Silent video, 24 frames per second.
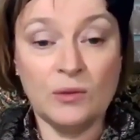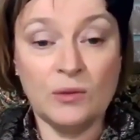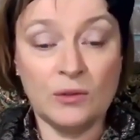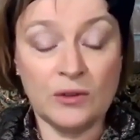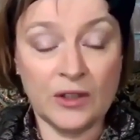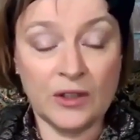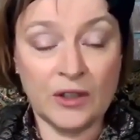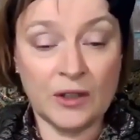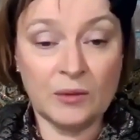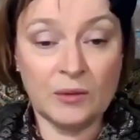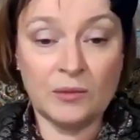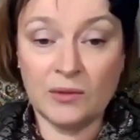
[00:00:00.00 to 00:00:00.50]

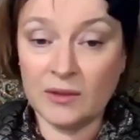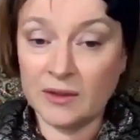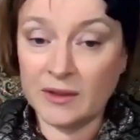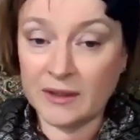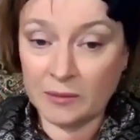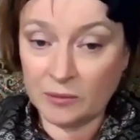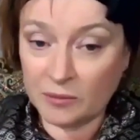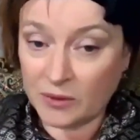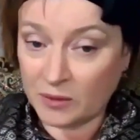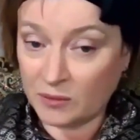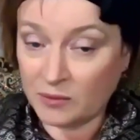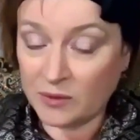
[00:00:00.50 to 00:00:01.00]
although
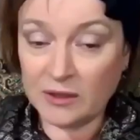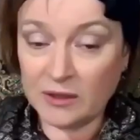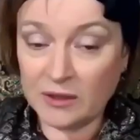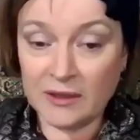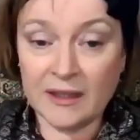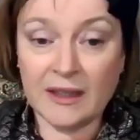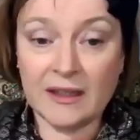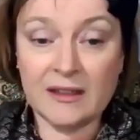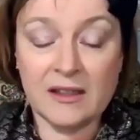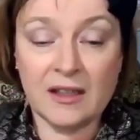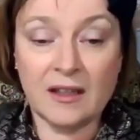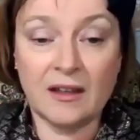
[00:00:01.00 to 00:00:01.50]
we will
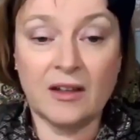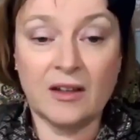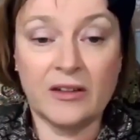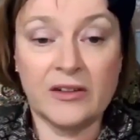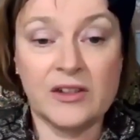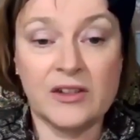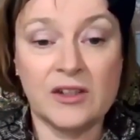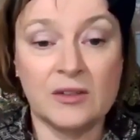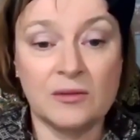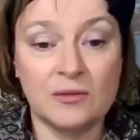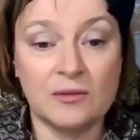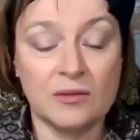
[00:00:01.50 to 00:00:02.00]
get to
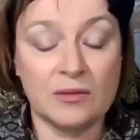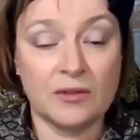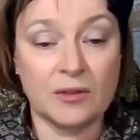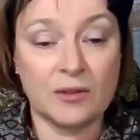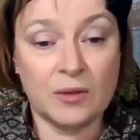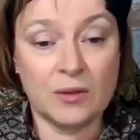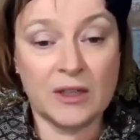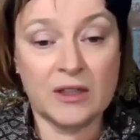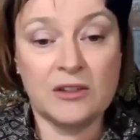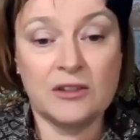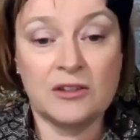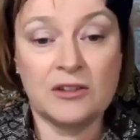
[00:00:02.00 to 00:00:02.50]
answer the
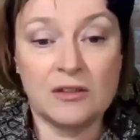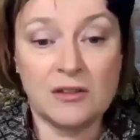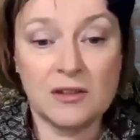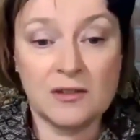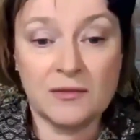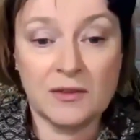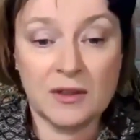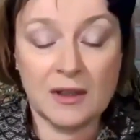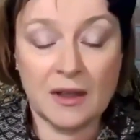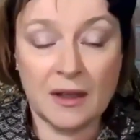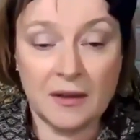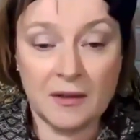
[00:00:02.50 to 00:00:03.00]
questions
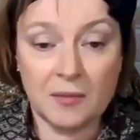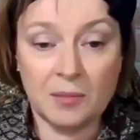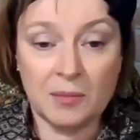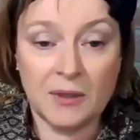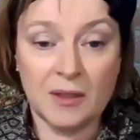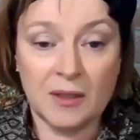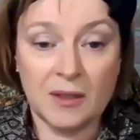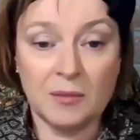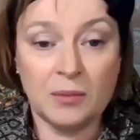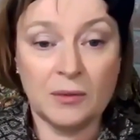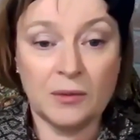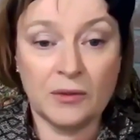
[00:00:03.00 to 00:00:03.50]
for the other
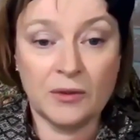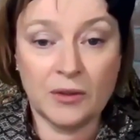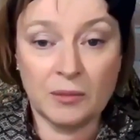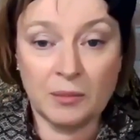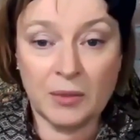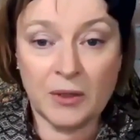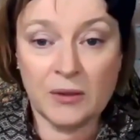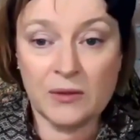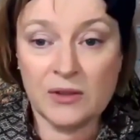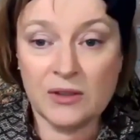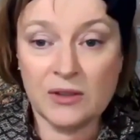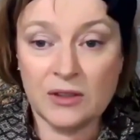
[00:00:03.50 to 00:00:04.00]
people that
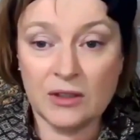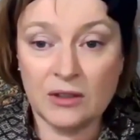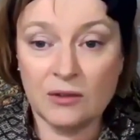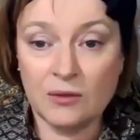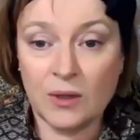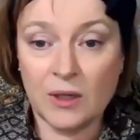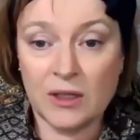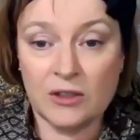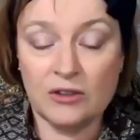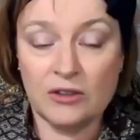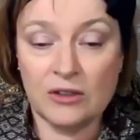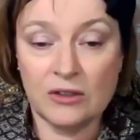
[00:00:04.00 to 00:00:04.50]
posted
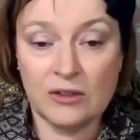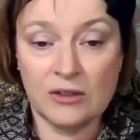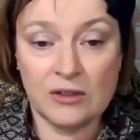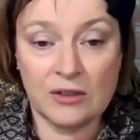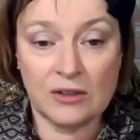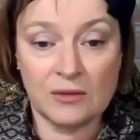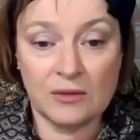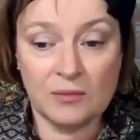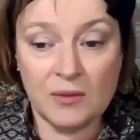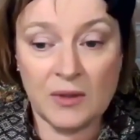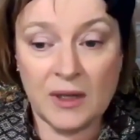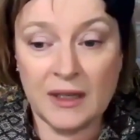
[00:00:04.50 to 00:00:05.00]
questions
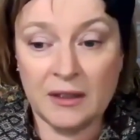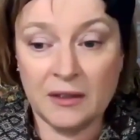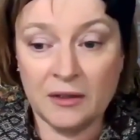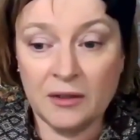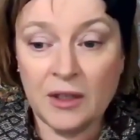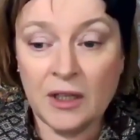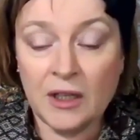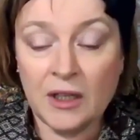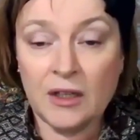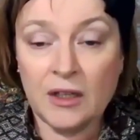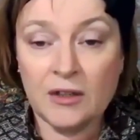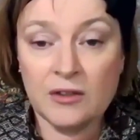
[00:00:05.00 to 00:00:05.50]
as well
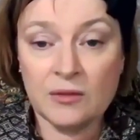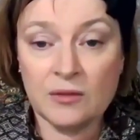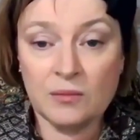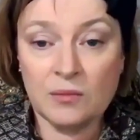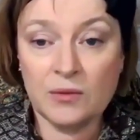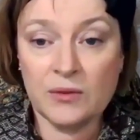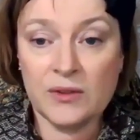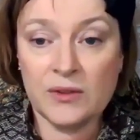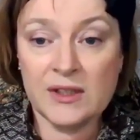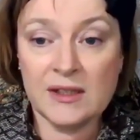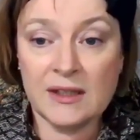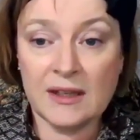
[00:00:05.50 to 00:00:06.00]

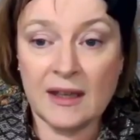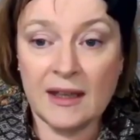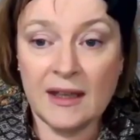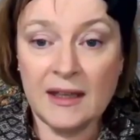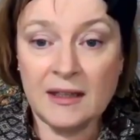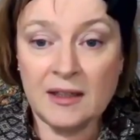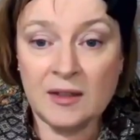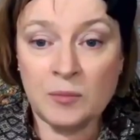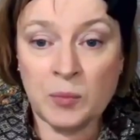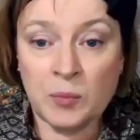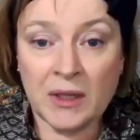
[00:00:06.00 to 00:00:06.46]
towards the end.